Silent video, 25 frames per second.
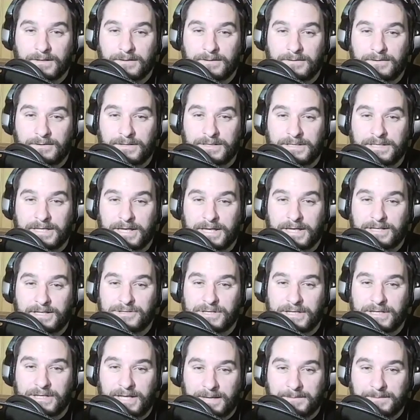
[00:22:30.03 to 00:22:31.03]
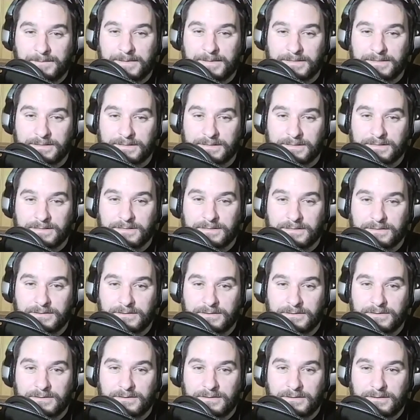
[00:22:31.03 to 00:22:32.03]
the DeAndre Hopkins
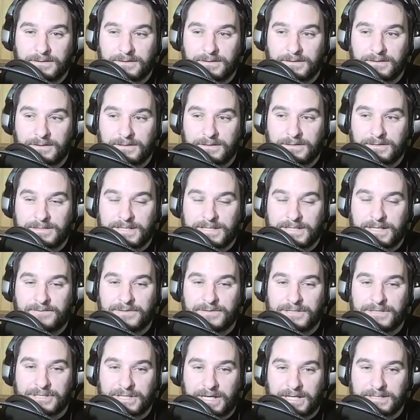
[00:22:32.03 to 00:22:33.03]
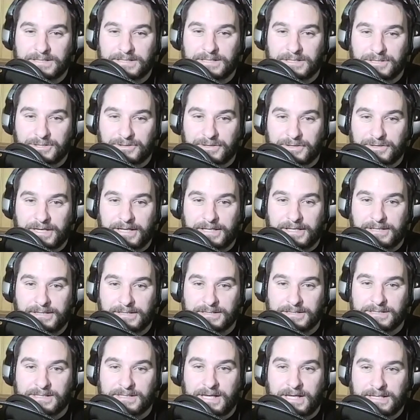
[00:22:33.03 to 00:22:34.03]
David Johnson trade
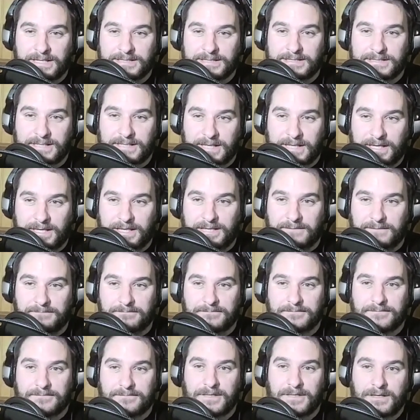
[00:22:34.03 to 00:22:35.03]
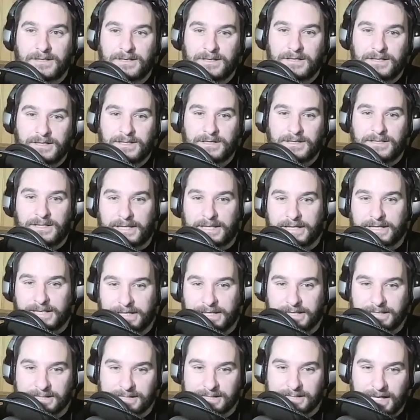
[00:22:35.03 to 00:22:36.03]
does not seem like
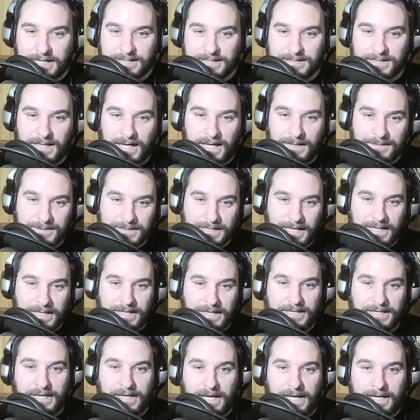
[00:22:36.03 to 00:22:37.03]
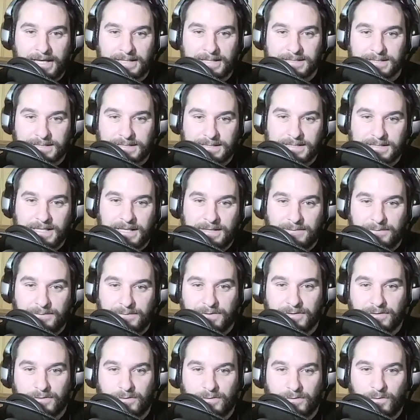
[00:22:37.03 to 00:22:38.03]
it is as lopsided as it
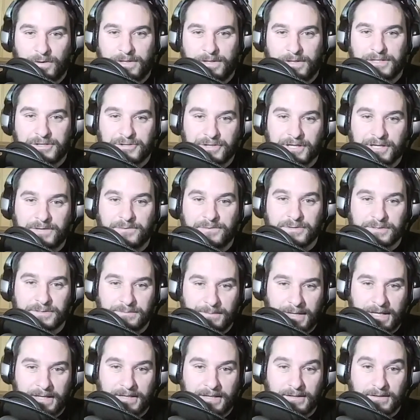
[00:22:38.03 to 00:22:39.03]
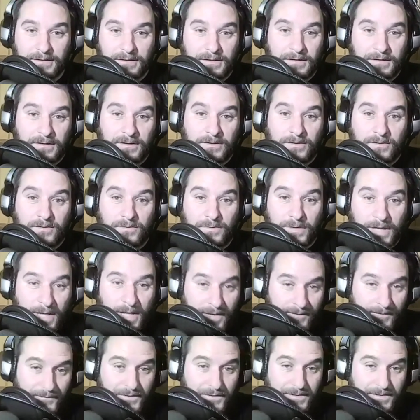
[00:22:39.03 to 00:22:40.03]
seemed when the trade was made. When
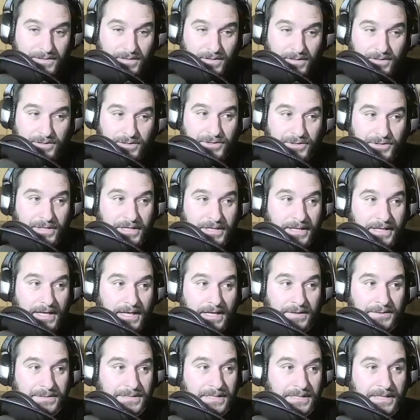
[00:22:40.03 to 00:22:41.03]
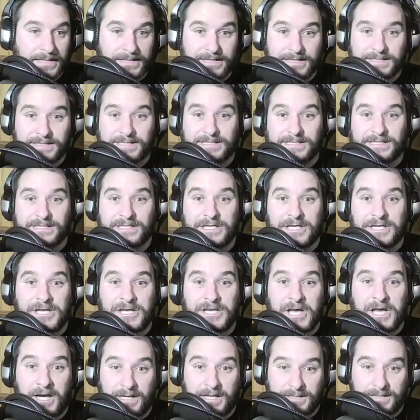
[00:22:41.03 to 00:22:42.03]
I first saw the trade, I was like, this is
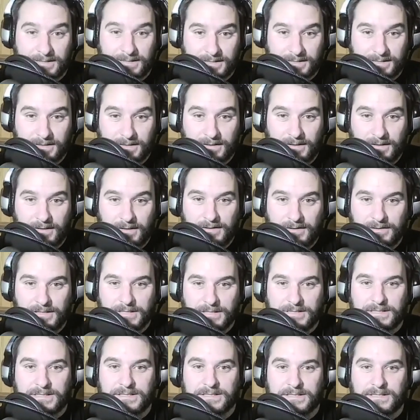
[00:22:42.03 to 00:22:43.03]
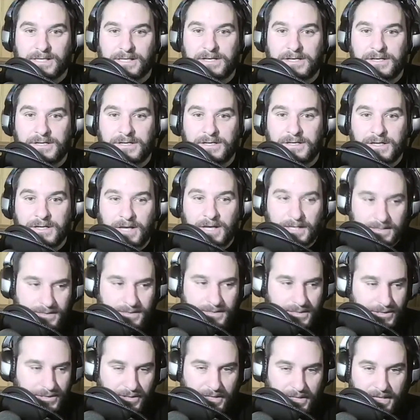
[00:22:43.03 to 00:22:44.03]
nuts. This is a
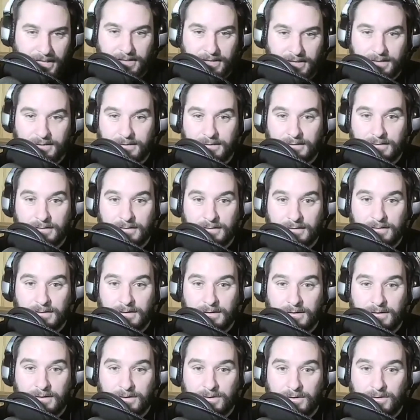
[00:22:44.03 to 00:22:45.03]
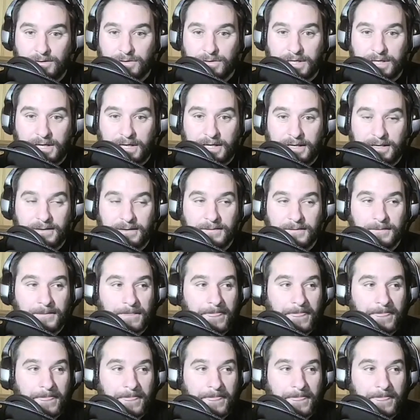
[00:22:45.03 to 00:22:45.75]
nuts trade. Okay?